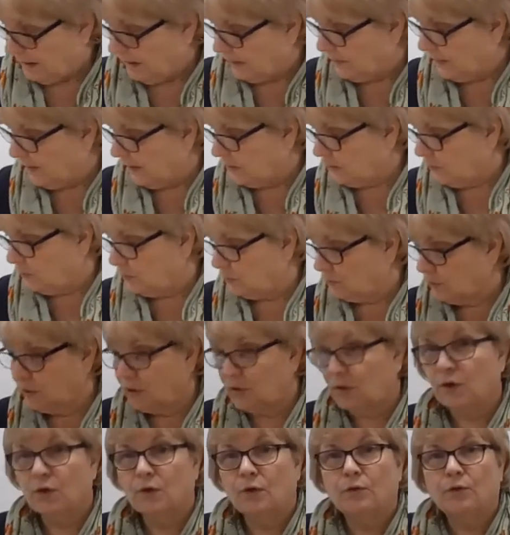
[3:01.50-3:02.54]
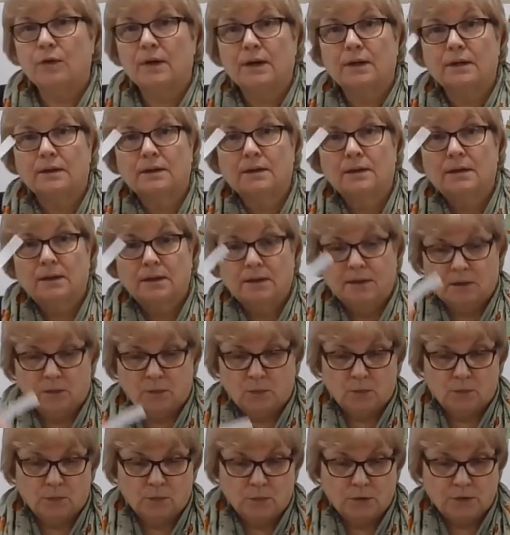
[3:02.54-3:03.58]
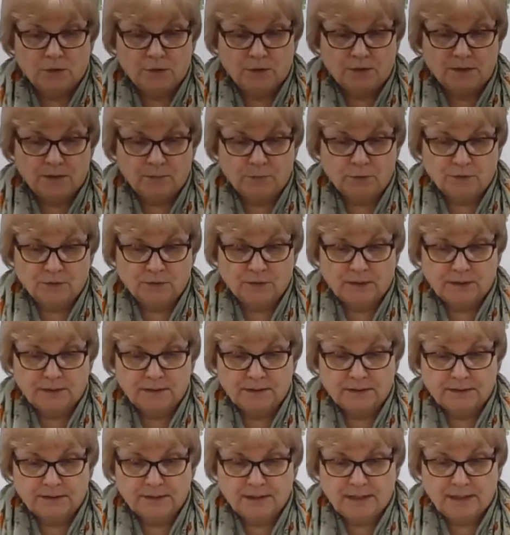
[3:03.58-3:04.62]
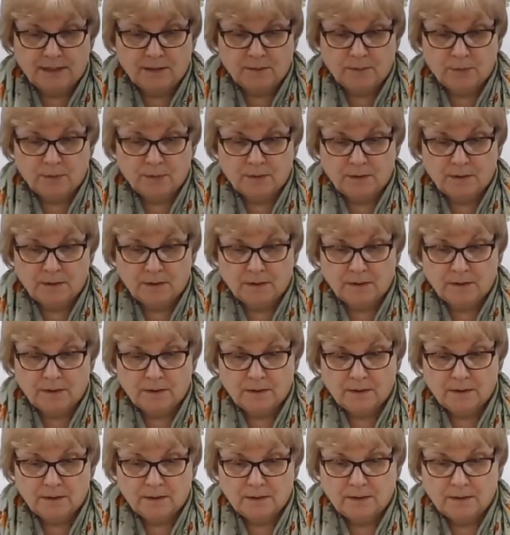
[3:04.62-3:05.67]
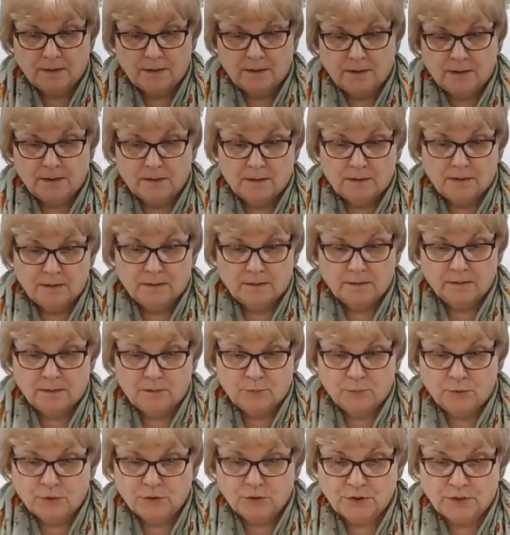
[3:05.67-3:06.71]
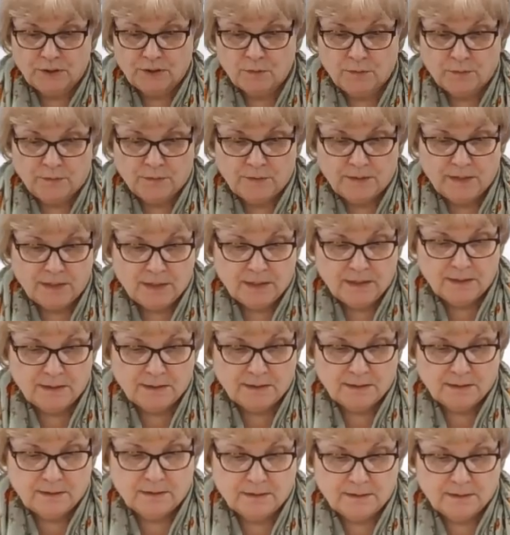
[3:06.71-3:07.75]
and then you secure it with your double-sided tape. So you push that on there.